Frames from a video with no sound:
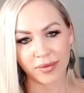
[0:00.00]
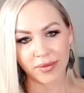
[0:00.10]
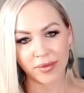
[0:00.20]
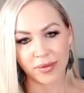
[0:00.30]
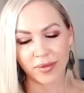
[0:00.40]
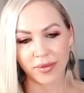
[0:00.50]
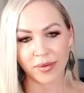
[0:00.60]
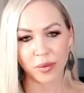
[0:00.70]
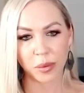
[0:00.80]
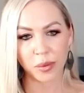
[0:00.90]

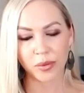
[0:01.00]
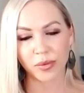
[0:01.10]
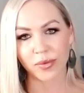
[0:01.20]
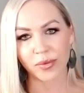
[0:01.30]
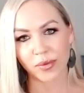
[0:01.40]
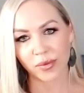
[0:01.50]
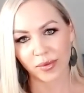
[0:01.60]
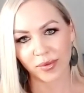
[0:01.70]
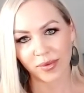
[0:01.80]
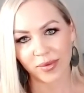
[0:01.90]

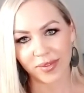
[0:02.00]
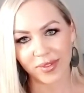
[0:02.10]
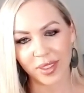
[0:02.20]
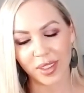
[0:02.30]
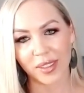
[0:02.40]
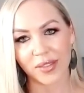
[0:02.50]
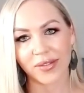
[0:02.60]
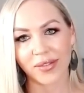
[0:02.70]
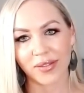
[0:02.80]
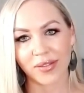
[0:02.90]

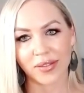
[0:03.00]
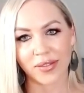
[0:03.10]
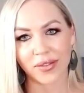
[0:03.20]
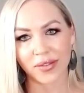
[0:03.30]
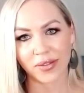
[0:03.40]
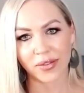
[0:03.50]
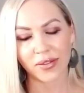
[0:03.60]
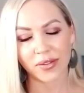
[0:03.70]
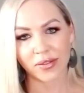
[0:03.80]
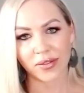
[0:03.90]
This person isn't speaking.